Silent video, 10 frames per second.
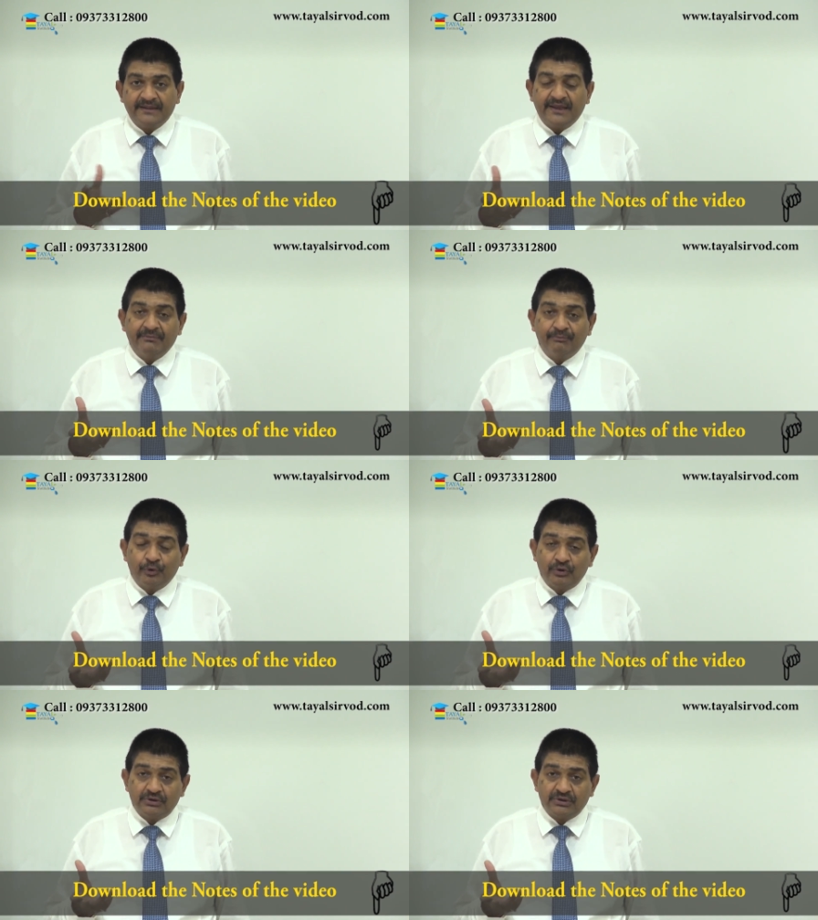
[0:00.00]
Then
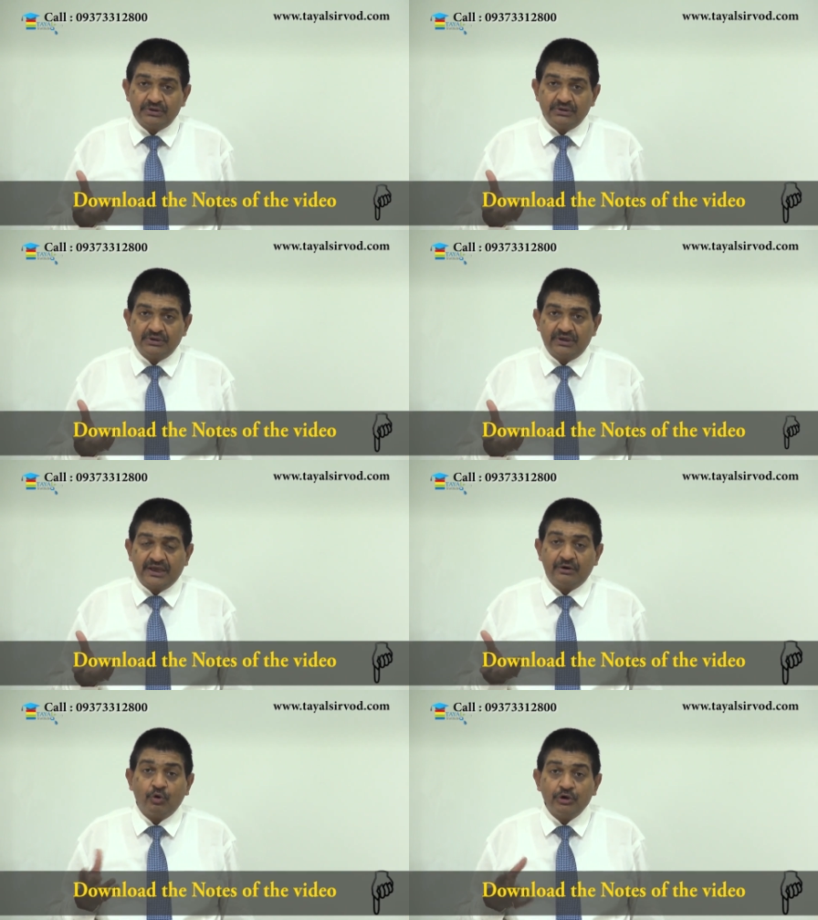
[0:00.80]
import
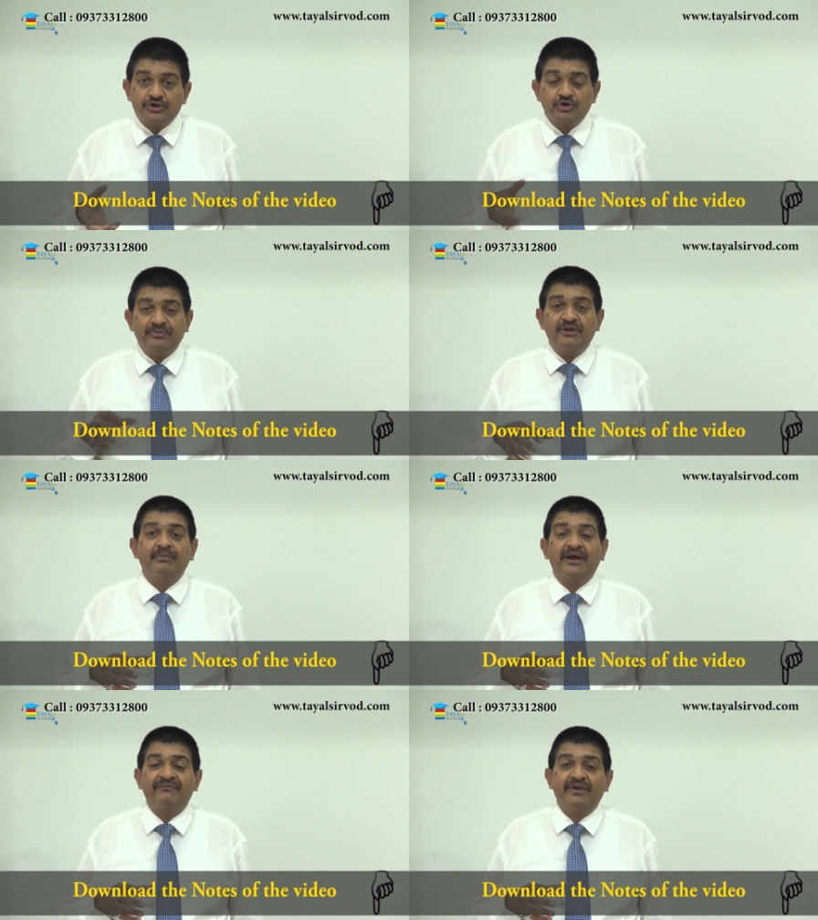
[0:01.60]
can also be
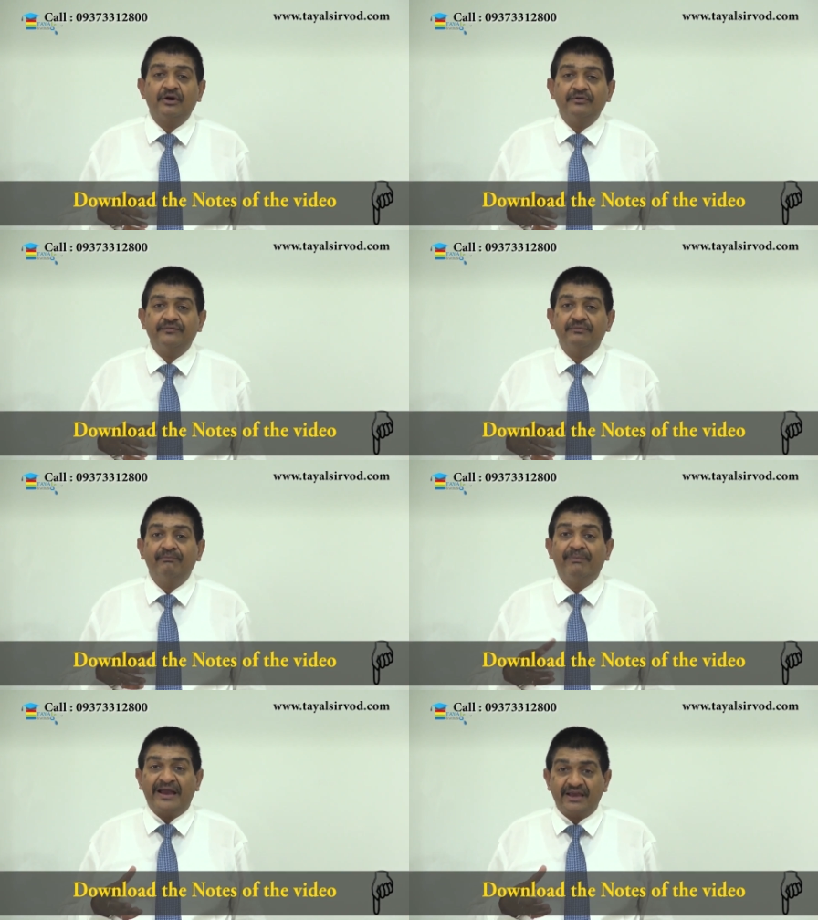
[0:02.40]
by way of
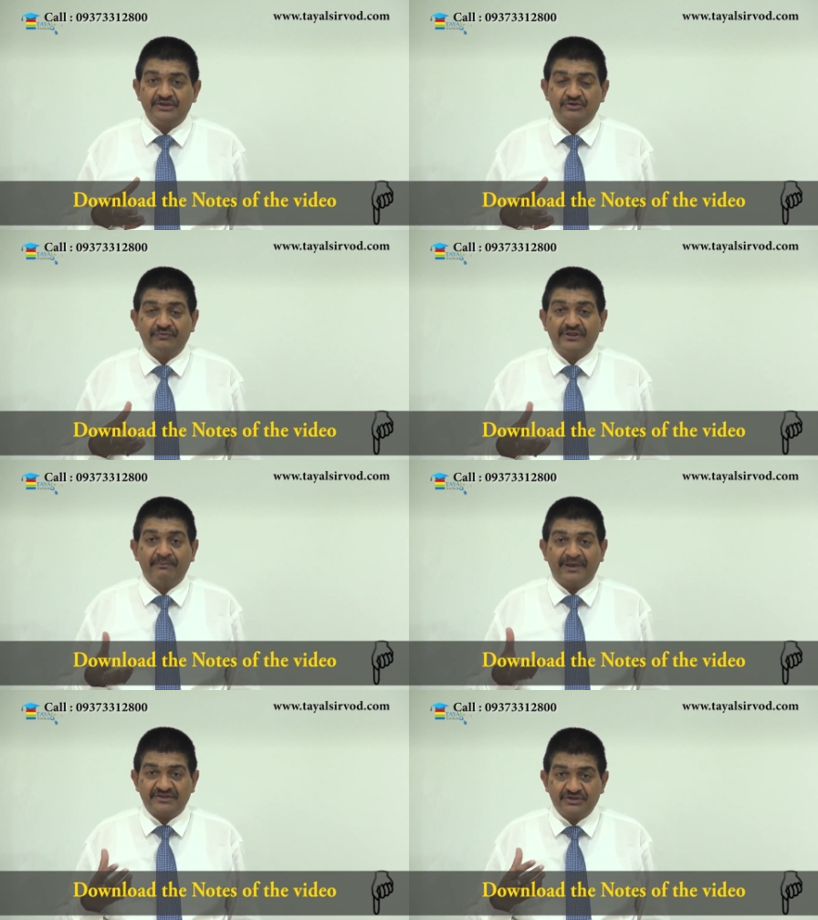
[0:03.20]
baggage. So when
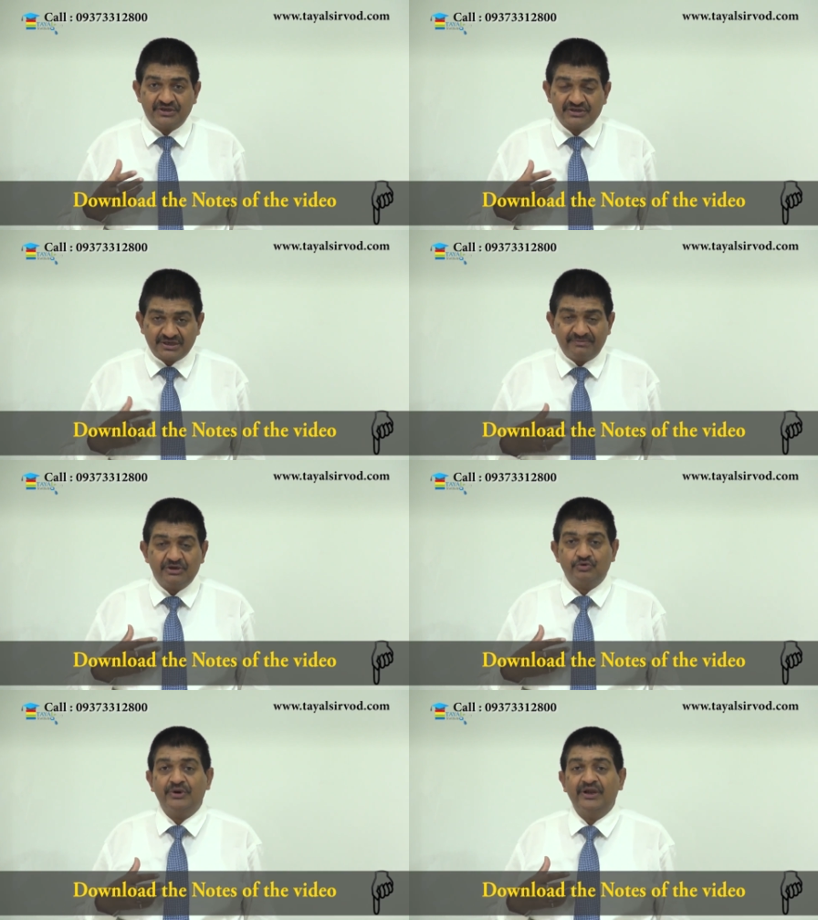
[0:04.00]
the passenger is
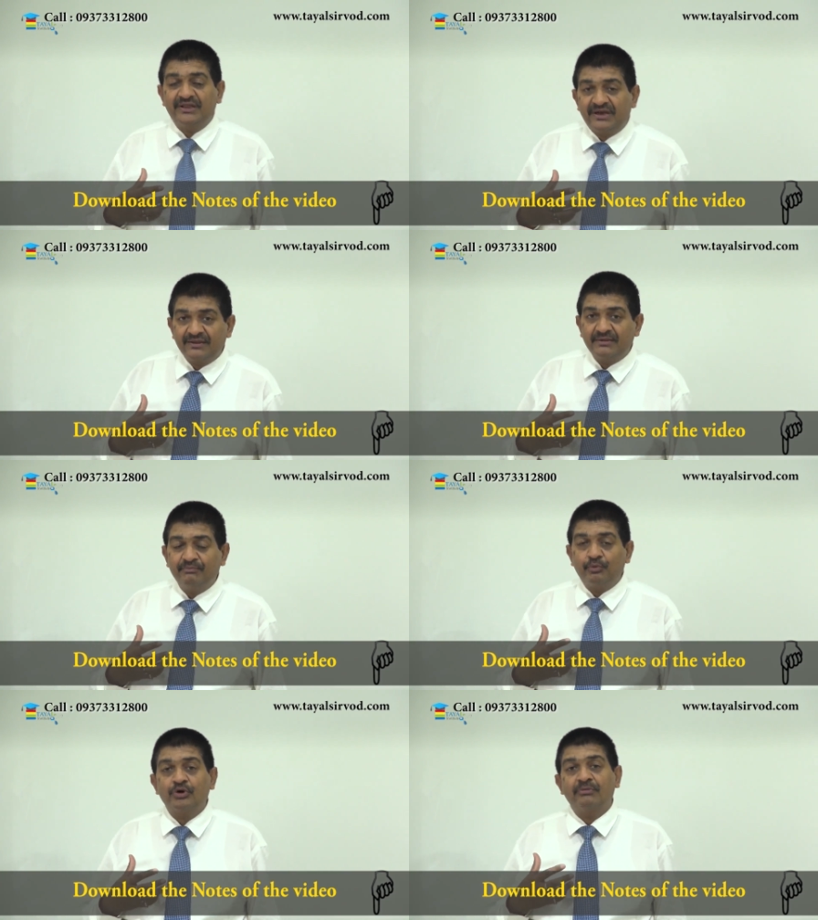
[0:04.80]
coming to India, that is the
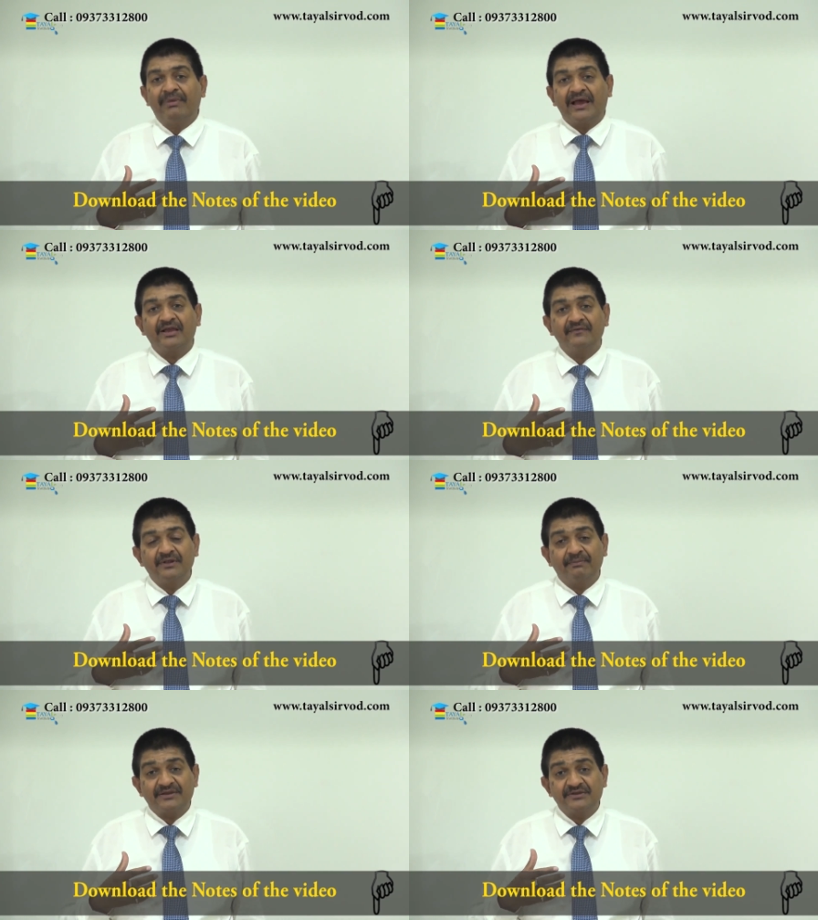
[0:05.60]
import of baggage.
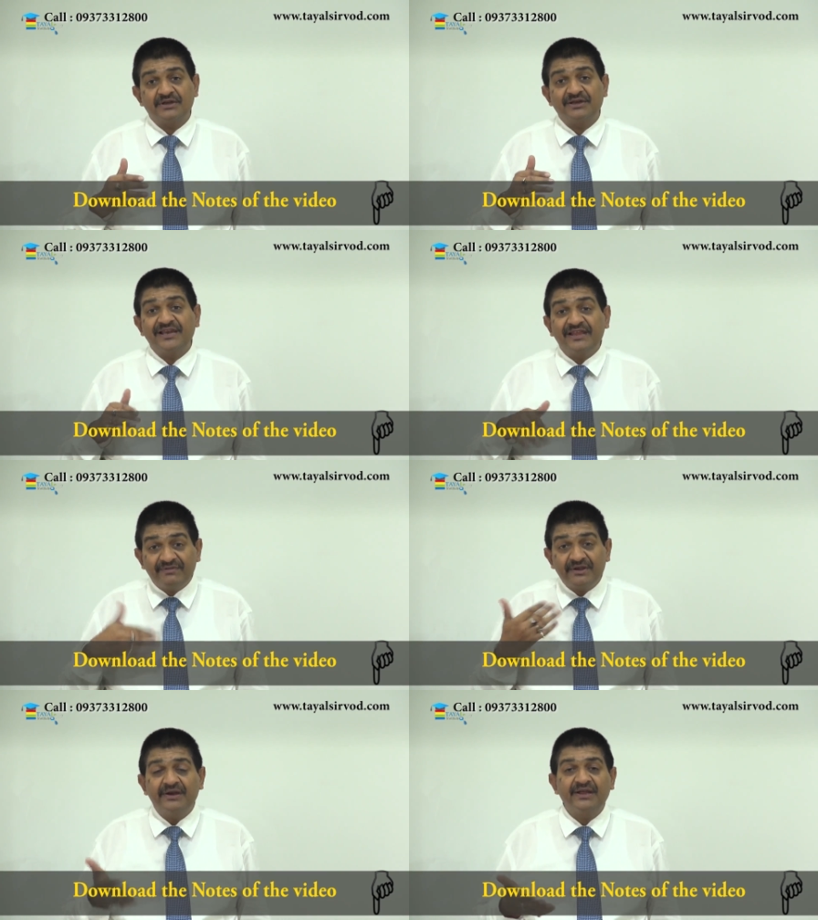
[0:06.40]
When the passenger is
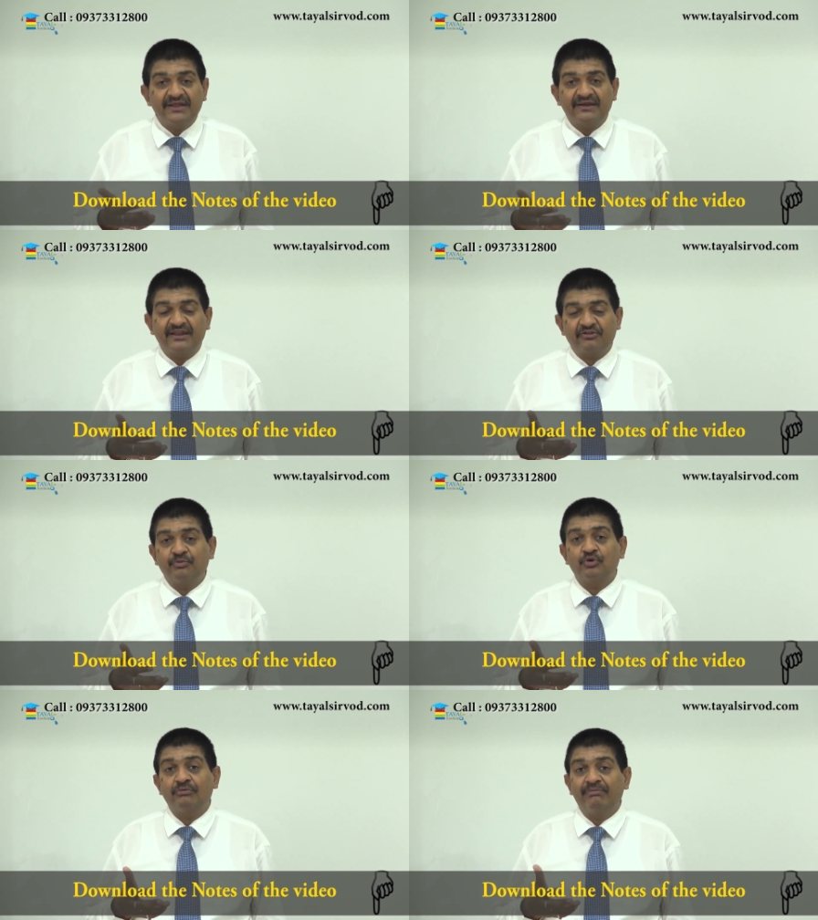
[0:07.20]
leaving India, that is
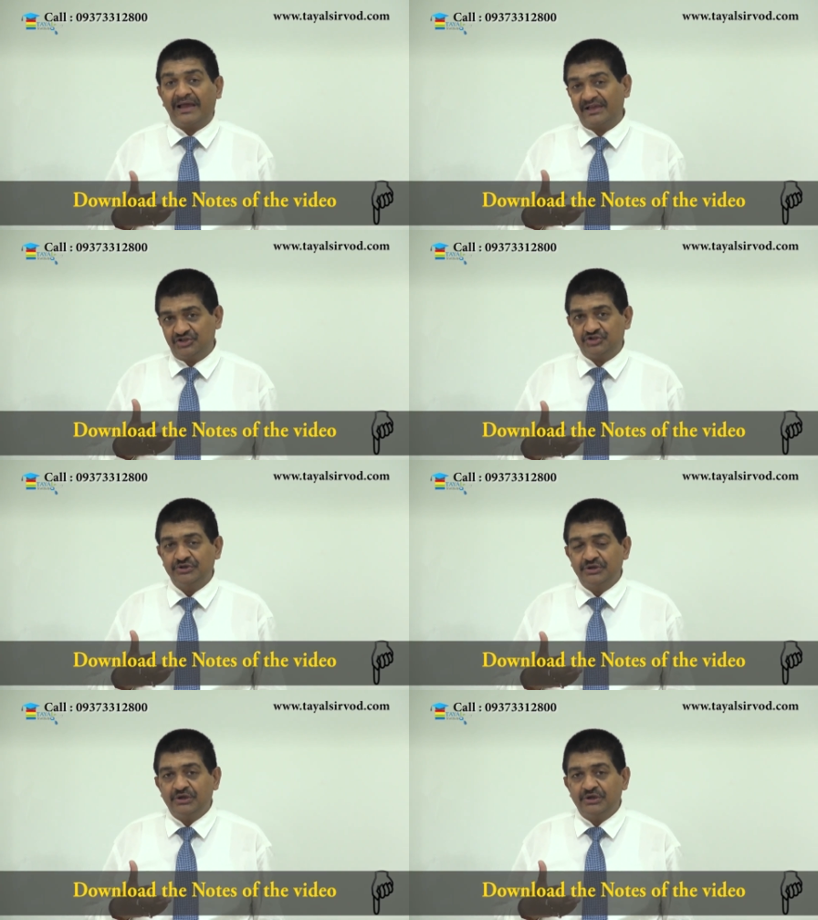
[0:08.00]
export of baggage.